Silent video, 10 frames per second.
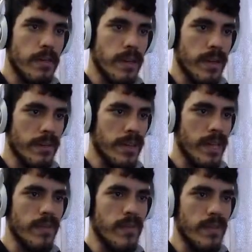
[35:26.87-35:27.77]
Because
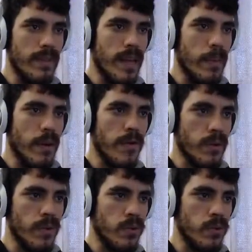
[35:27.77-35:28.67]
even if it's not
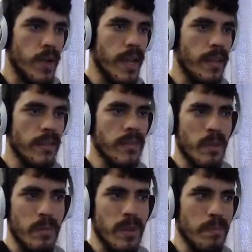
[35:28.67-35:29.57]
perfectly straight, at least
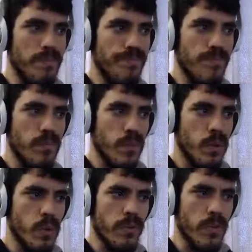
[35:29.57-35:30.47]
it'll be
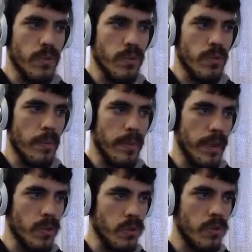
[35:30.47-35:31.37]
uniform with something
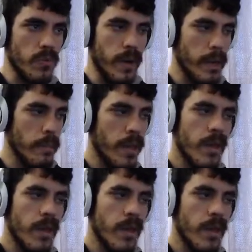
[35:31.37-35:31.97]
else, right?